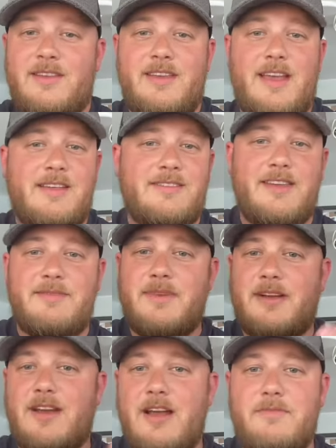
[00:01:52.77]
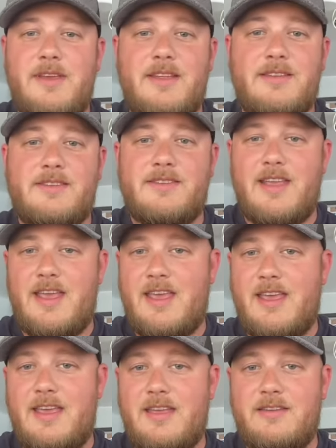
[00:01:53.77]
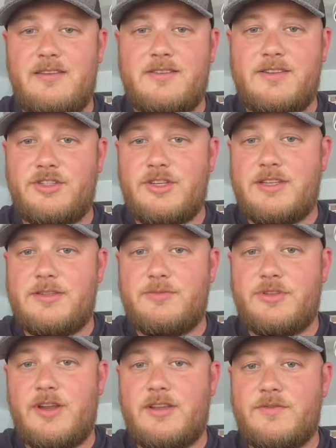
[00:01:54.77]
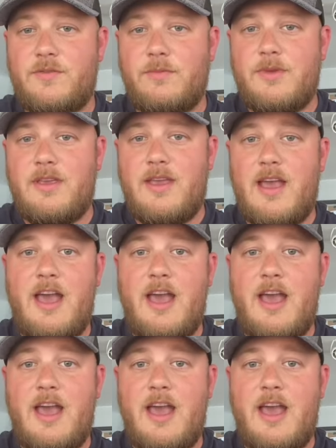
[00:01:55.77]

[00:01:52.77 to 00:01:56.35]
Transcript: guys get in my comments and suggest some drinks for me.